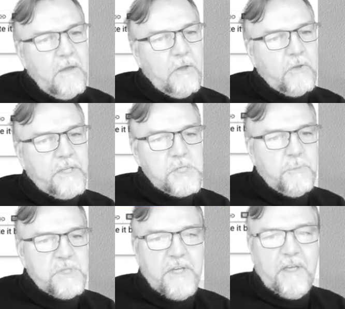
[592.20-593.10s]

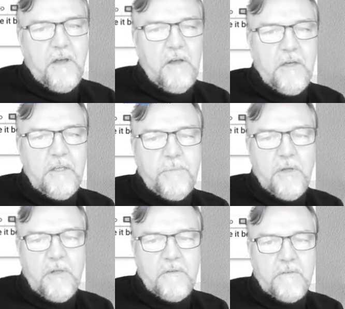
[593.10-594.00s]
location which I
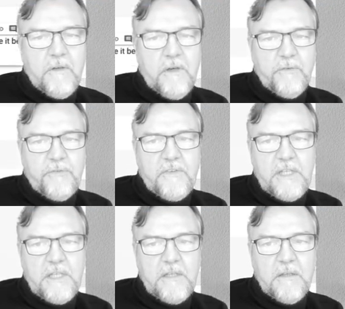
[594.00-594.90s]
eyeballed of
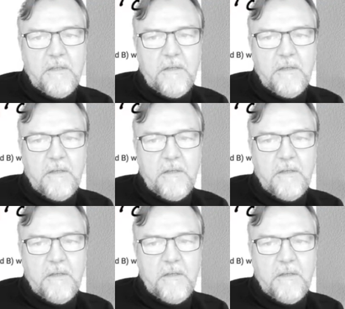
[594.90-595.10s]
the